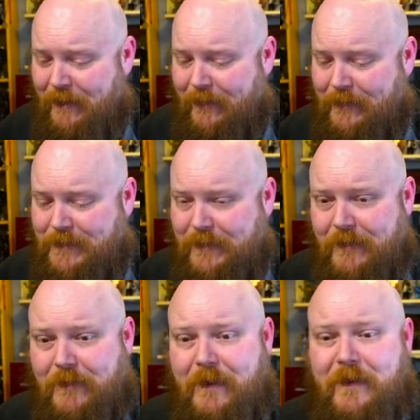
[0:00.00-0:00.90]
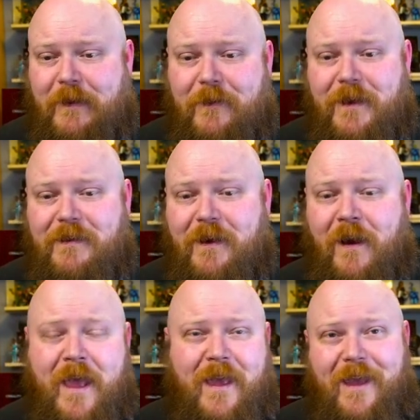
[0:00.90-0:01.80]
You can see a little icon right
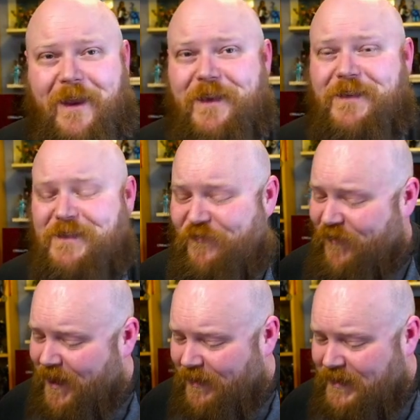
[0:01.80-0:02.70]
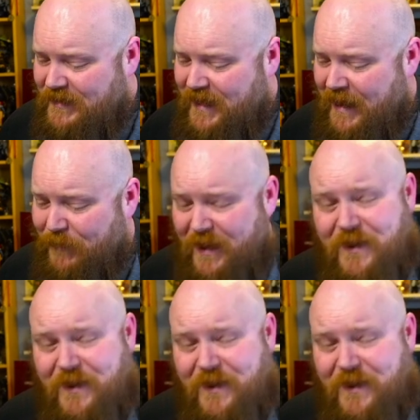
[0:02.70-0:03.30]
there. It is fairly snappy.